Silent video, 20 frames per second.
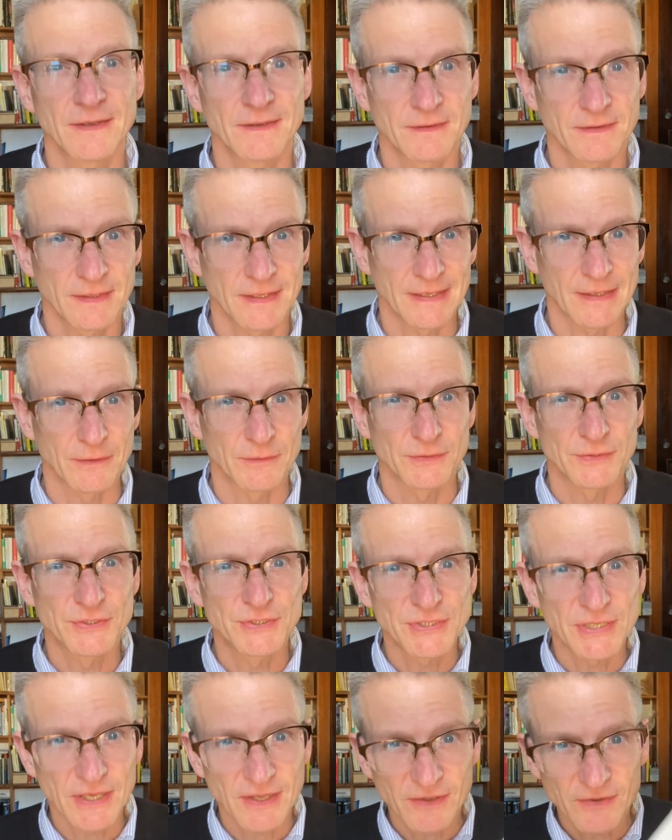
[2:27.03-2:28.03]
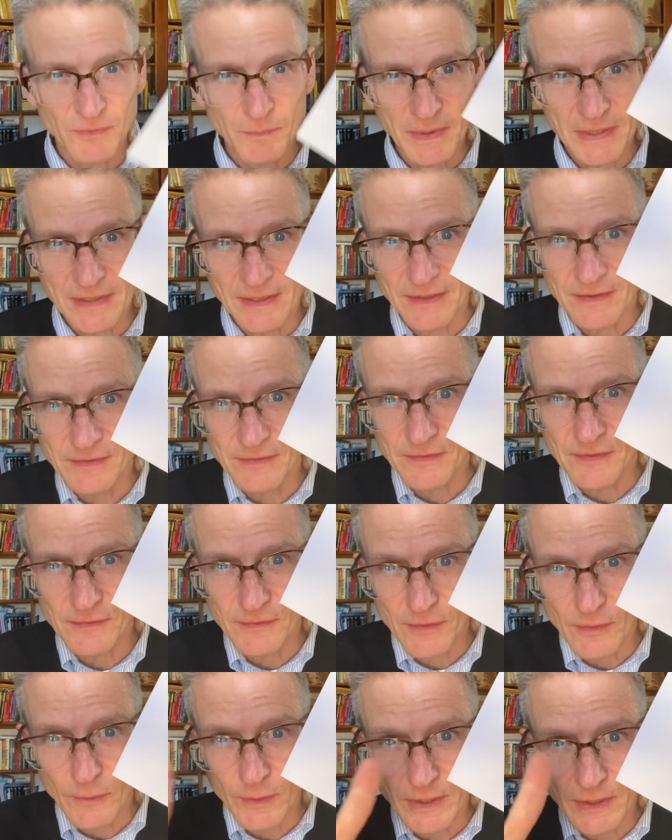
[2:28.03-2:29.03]
Now, just because the
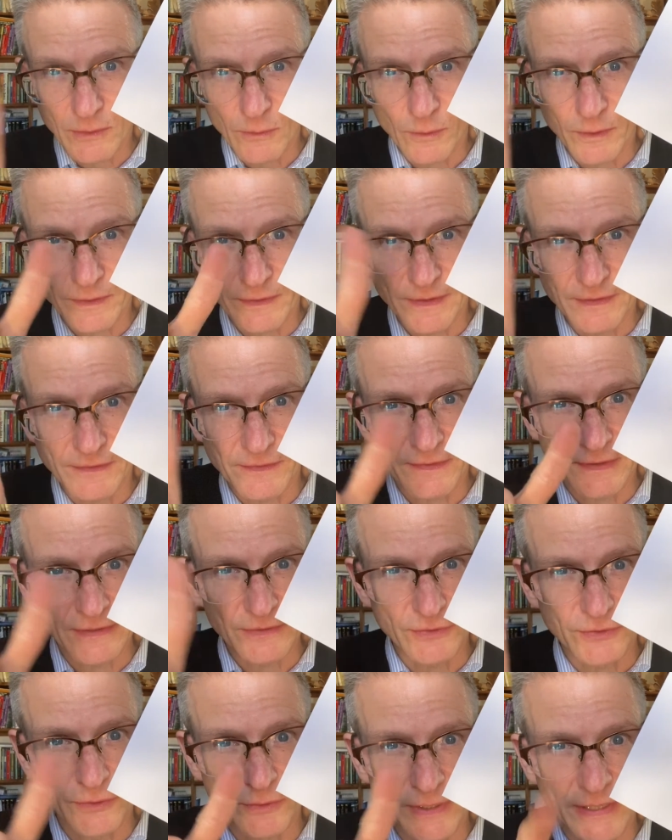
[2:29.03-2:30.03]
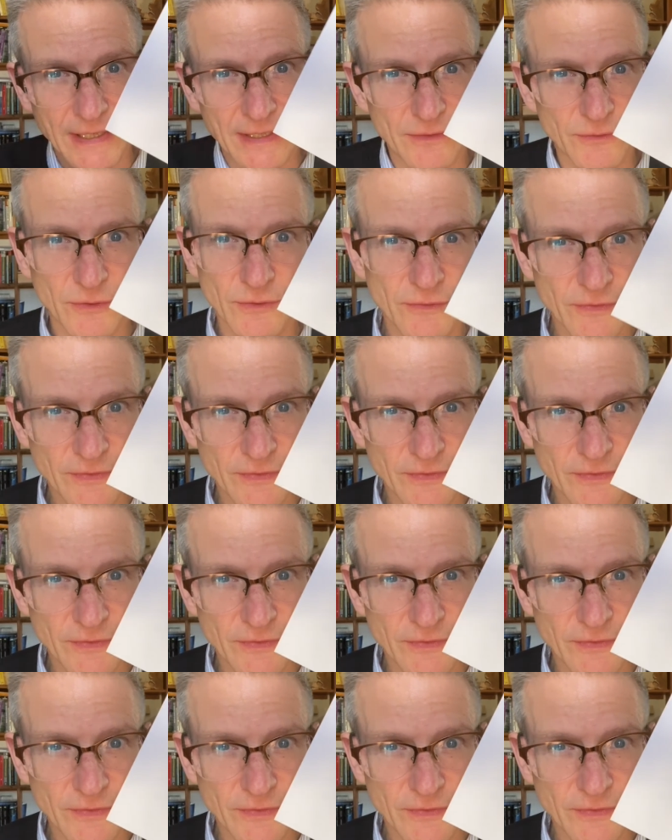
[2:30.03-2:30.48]
zoning ordinance says you can't do